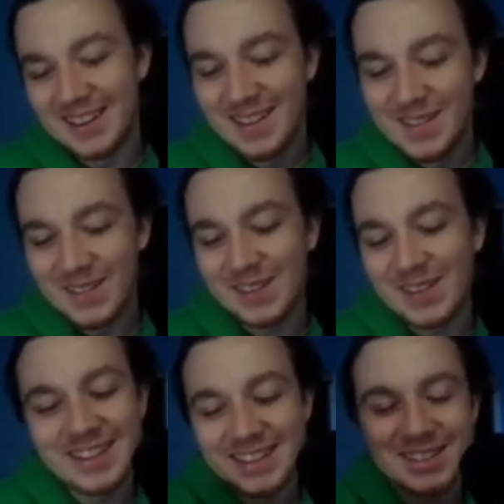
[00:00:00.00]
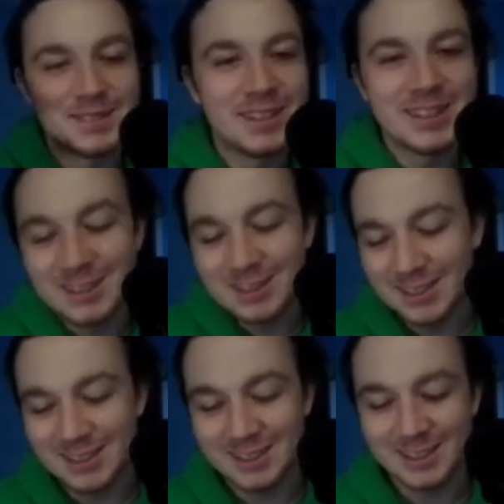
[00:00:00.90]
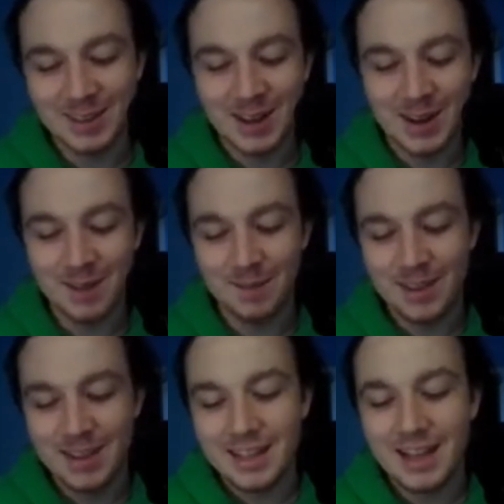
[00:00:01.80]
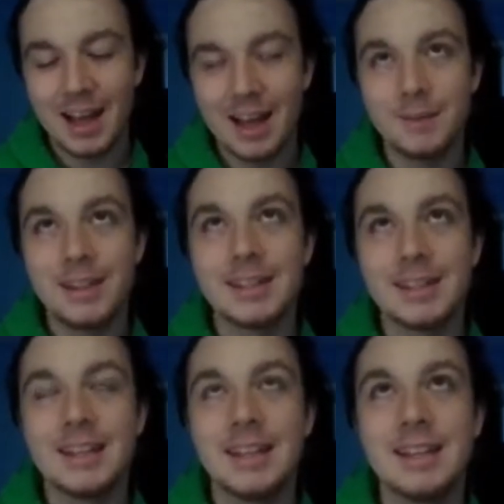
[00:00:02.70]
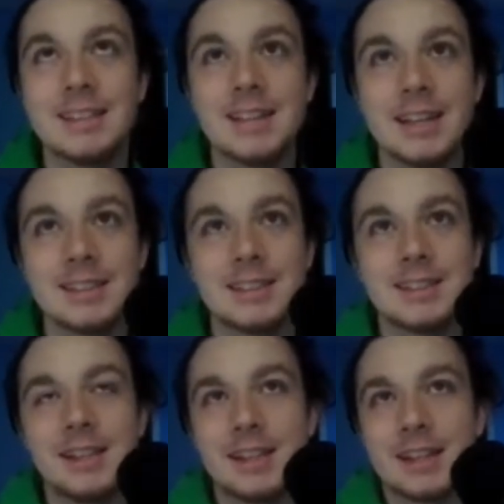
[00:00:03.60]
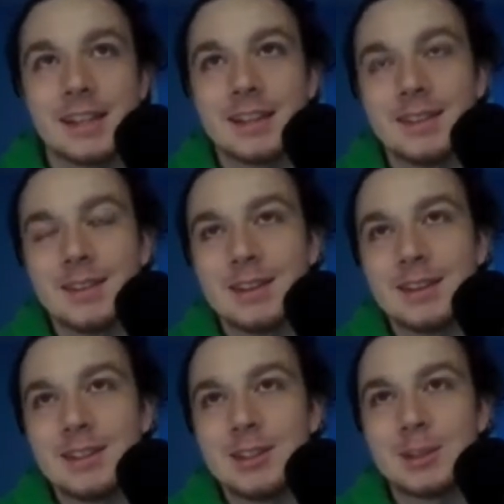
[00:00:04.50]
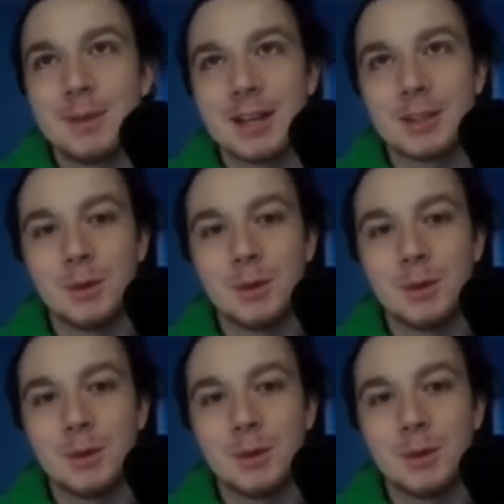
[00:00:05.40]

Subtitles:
well, great. Then this will be a good transition. I mean, it's not to say like Cedric Maxwell